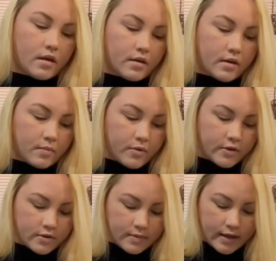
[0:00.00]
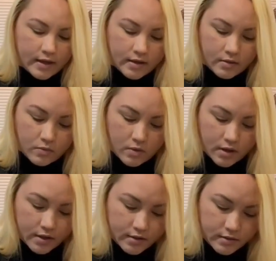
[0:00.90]
Now I'm going to be adding
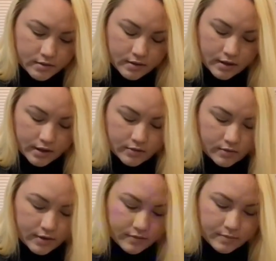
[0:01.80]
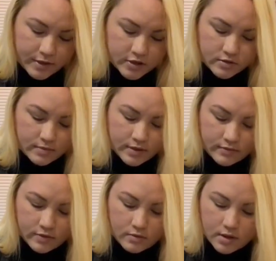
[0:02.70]
water. I don't have a measurement for
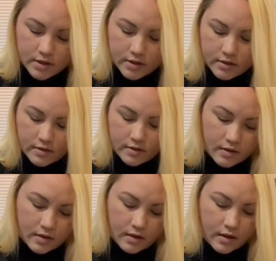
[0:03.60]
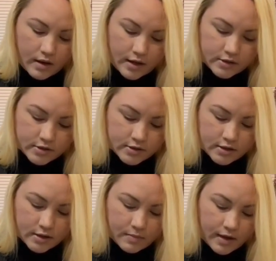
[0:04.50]
water. I just
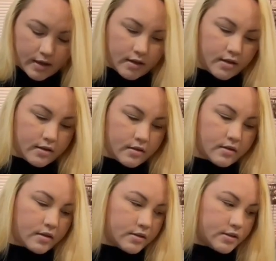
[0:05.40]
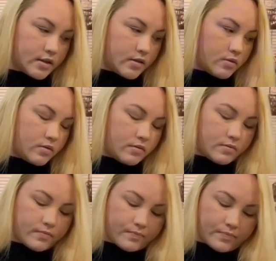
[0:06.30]
keep adding until
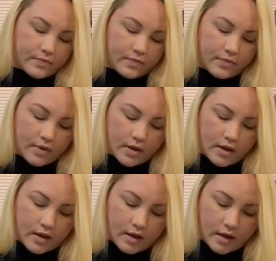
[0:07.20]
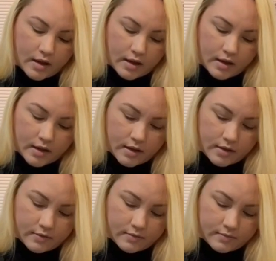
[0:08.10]
I
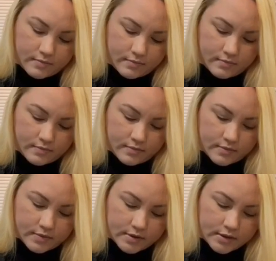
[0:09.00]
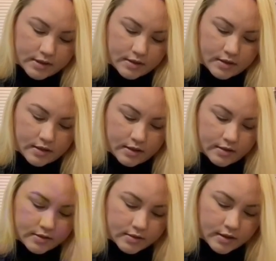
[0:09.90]
see that
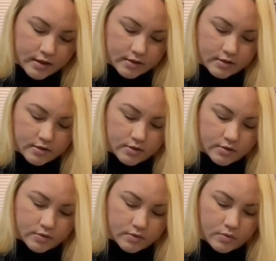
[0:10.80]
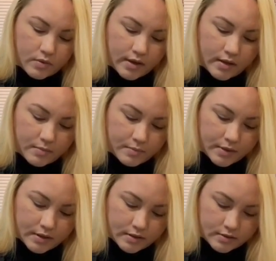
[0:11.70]
it's not too wet, but